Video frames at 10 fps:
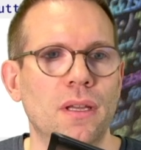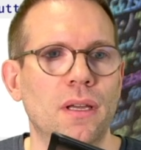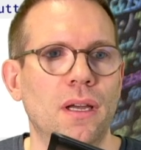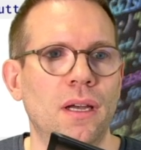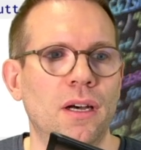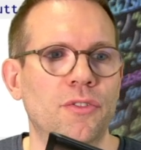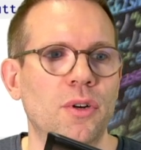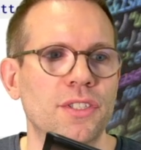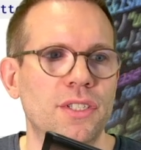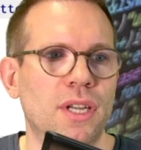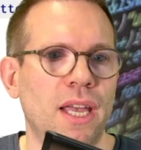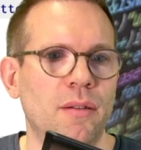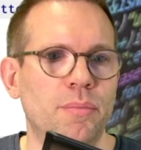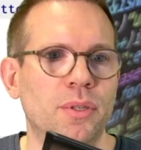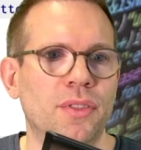Of course, you
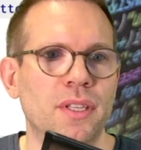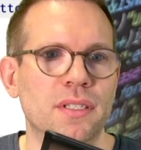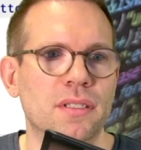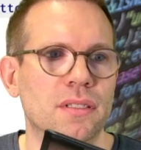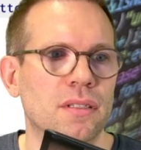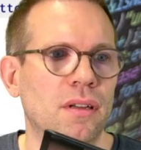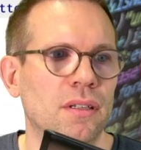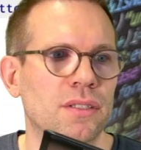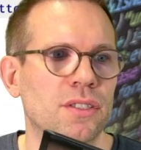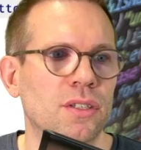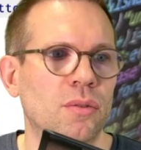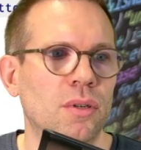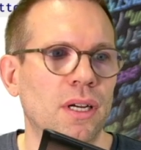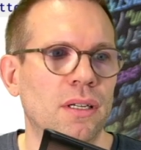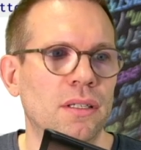can put this also
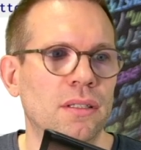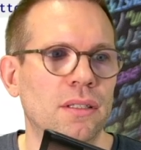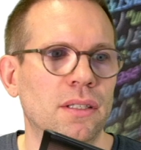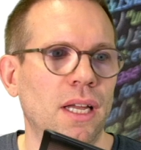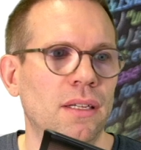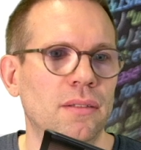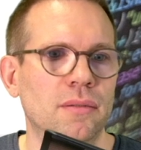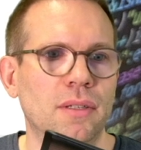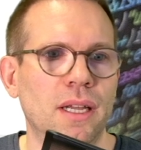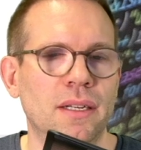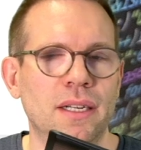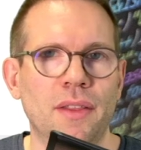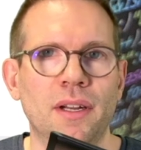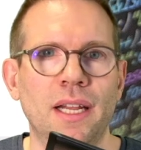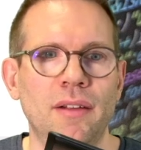at
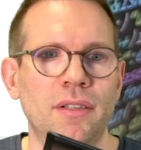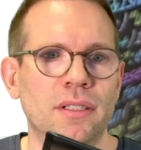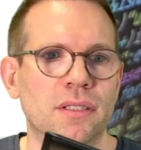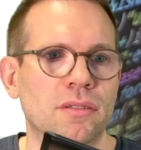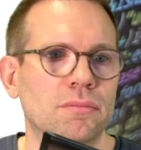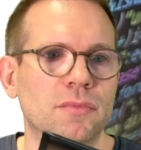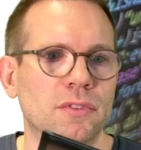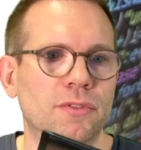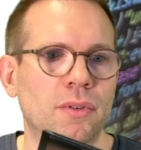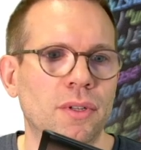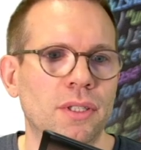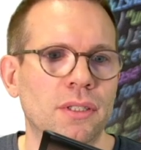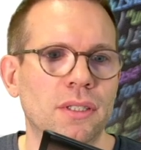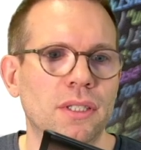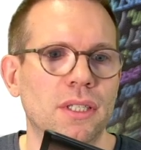another level for
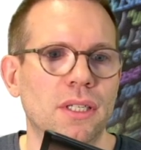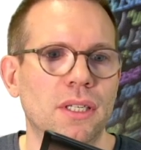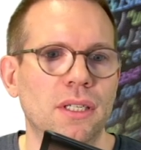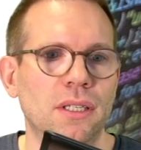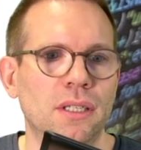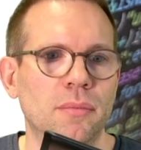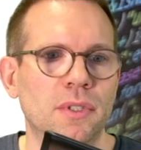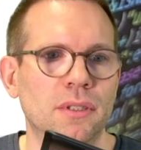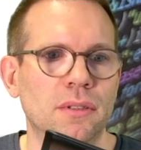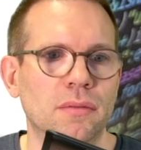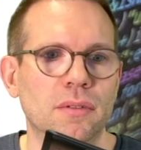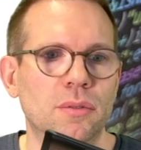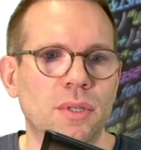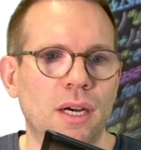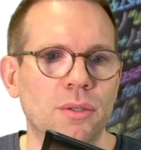the
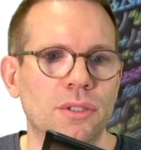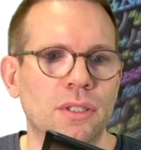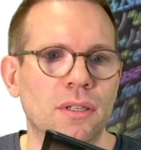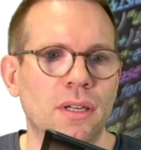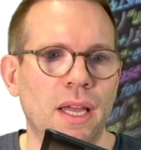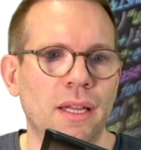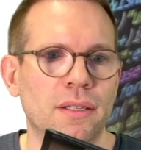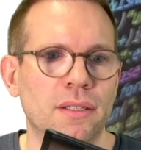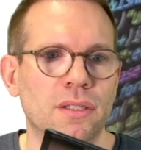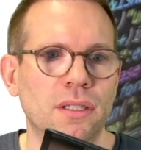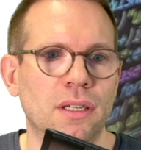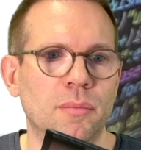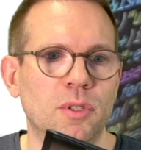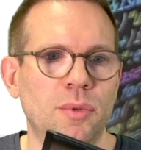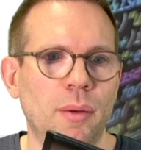router, and
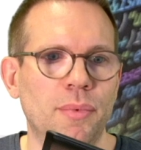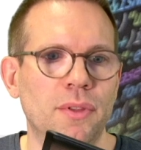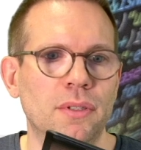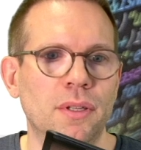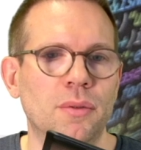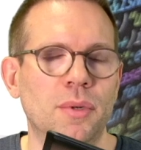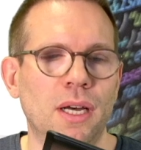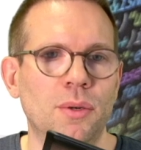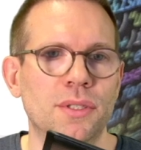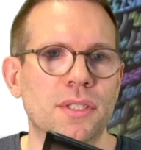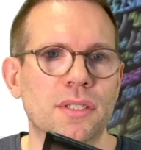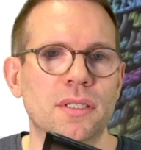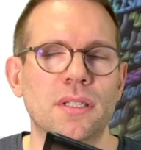wrap the routes